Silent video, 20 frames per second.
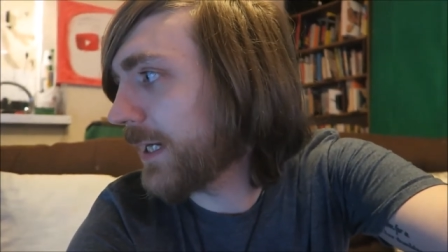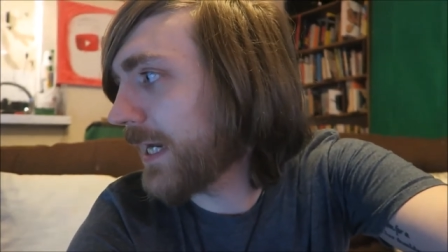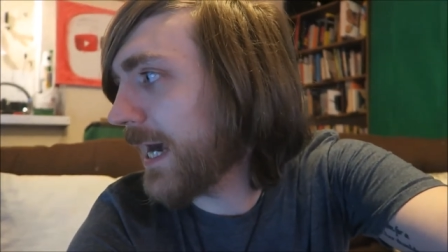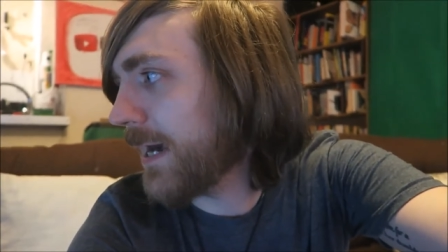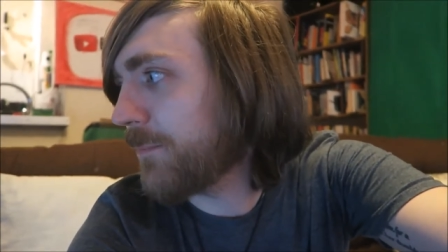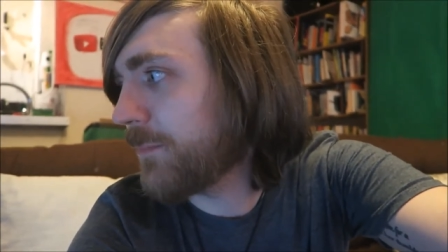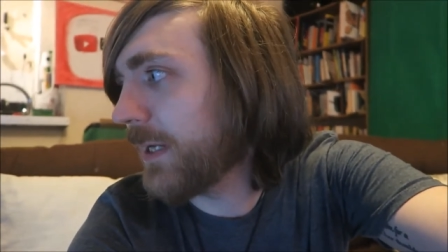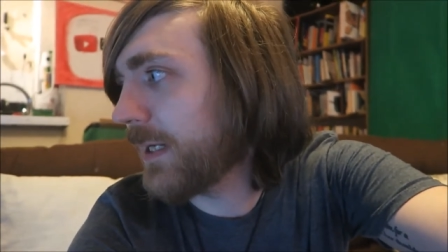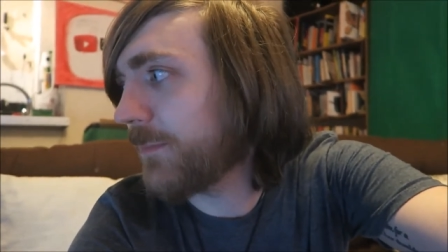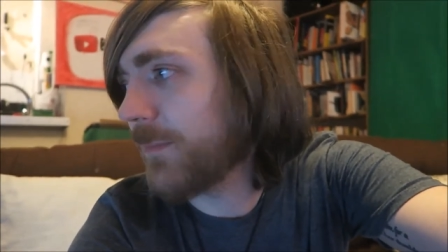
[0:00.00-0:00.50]

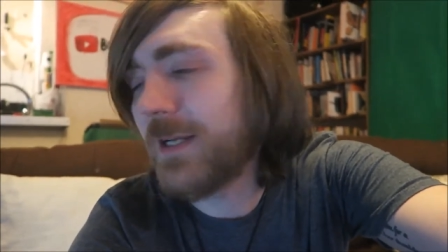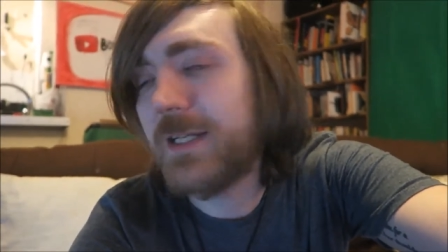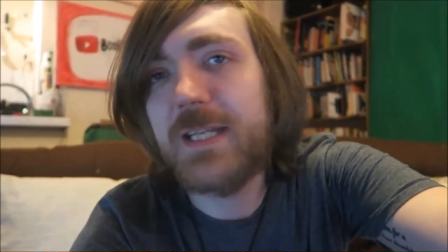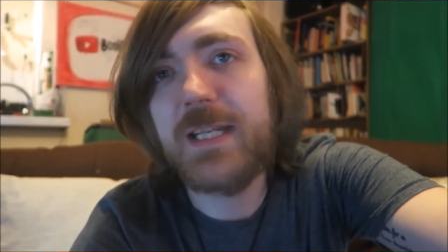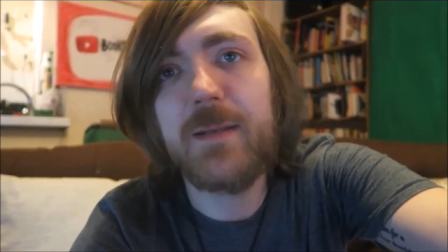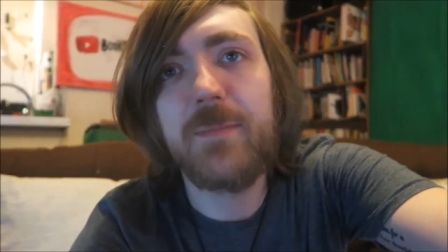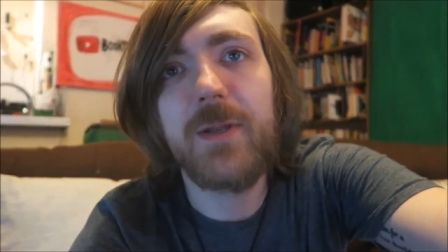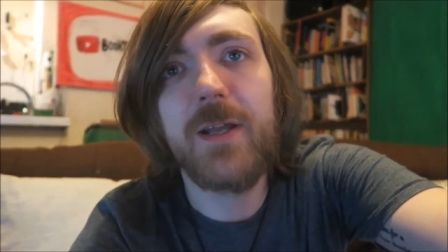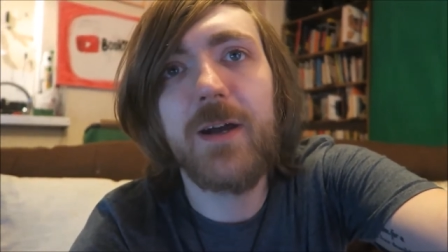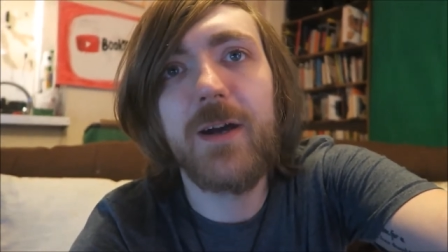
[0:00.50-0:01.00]
cat picked my
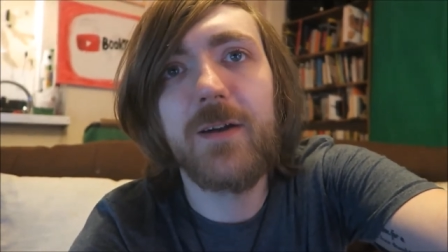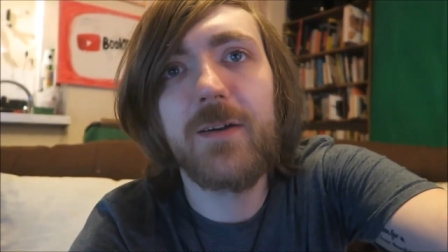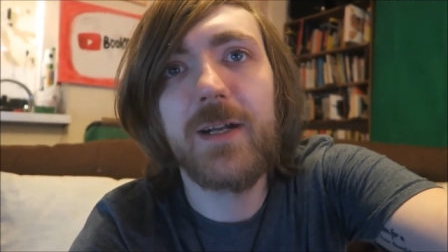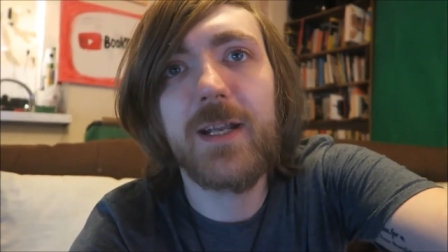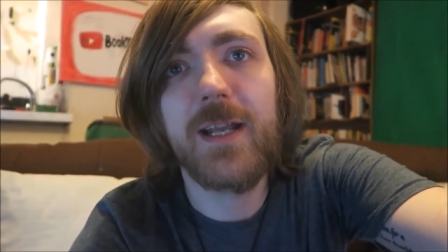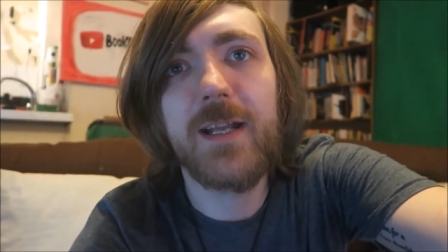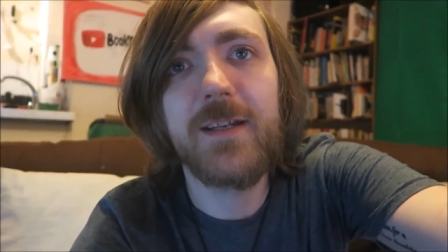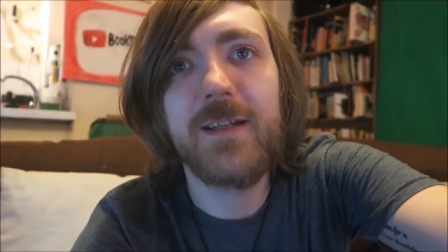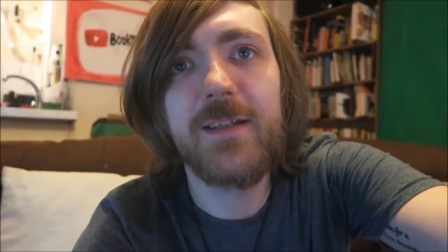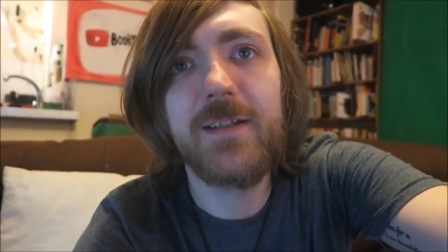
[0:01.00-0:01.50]
TBR
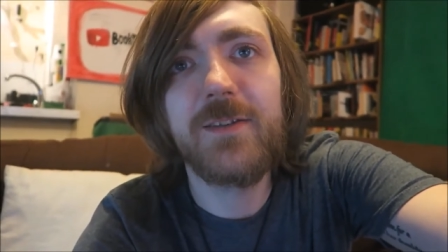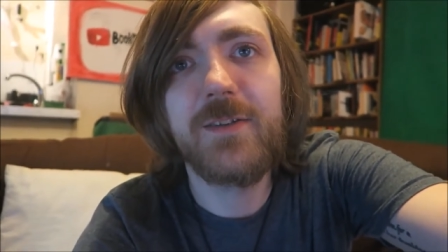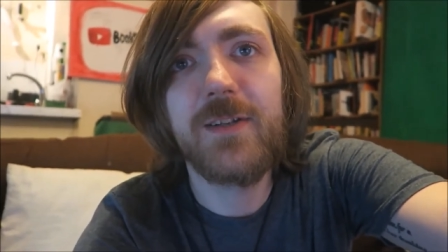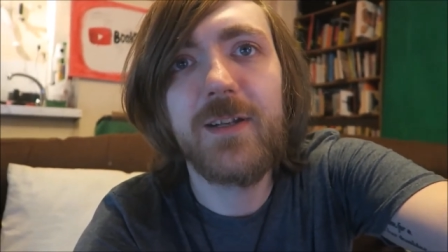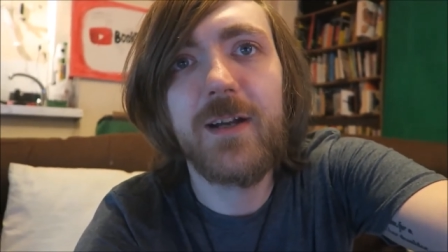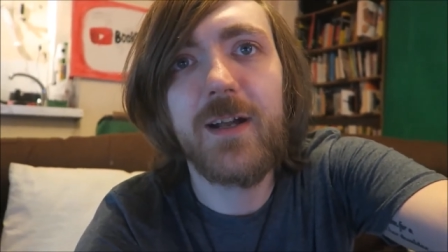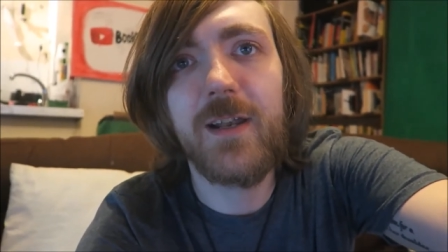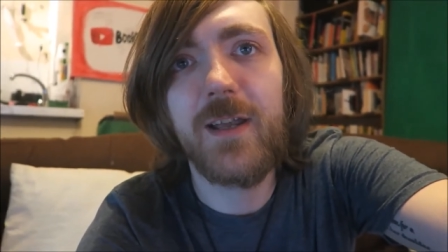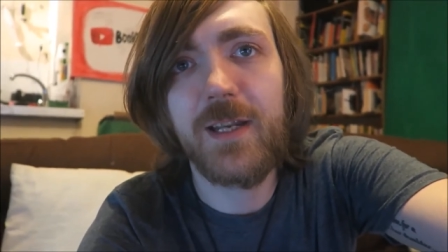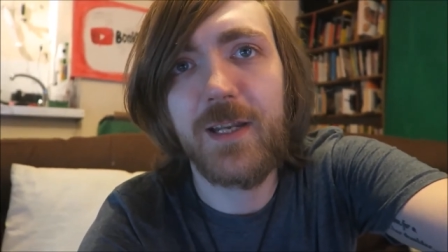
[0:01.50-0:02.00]
again.
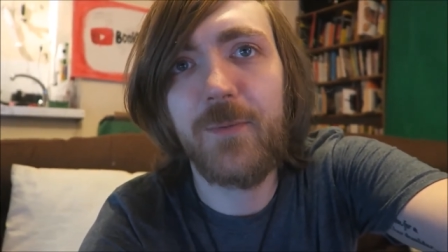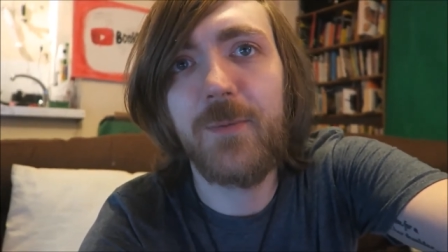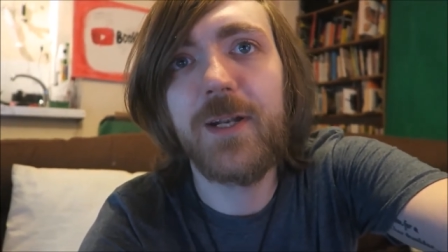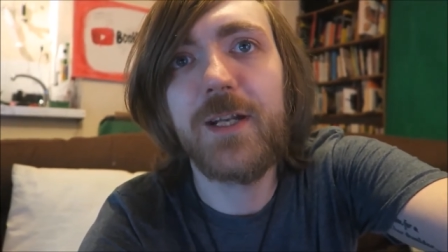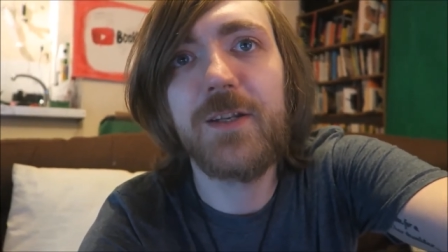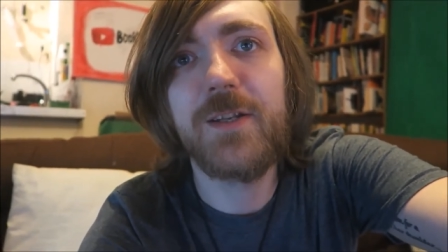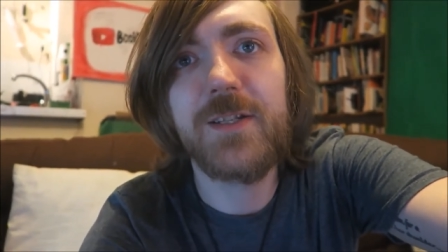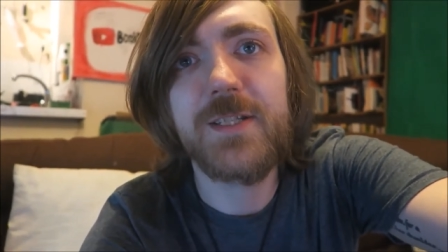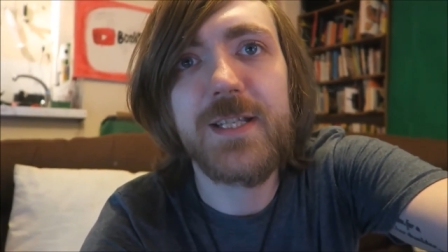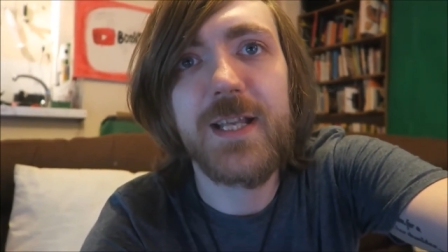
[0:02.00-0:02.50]
I like it when
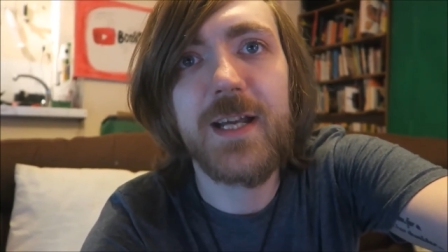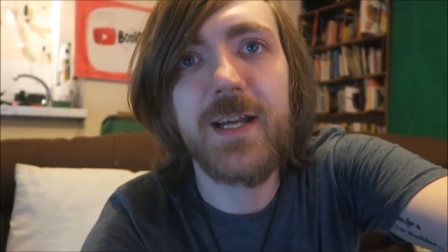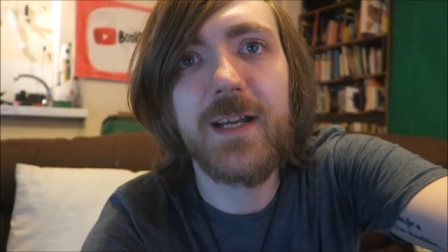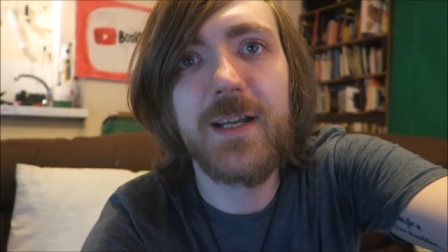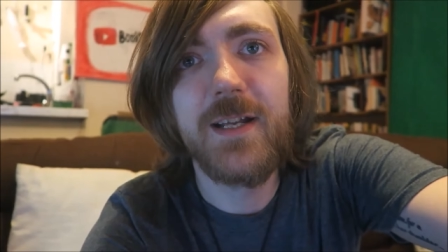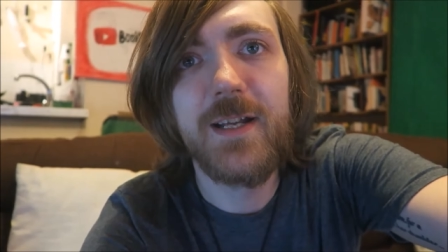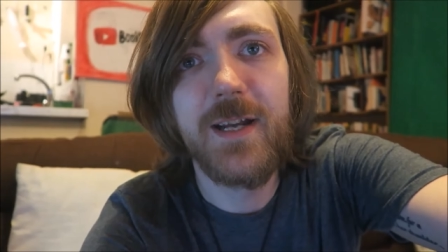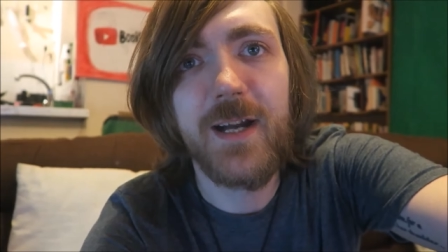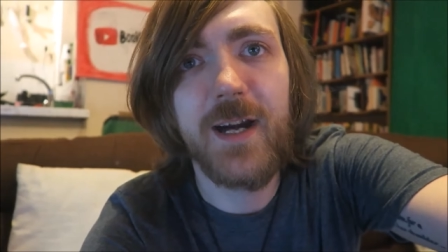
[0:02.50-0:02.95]
he does that.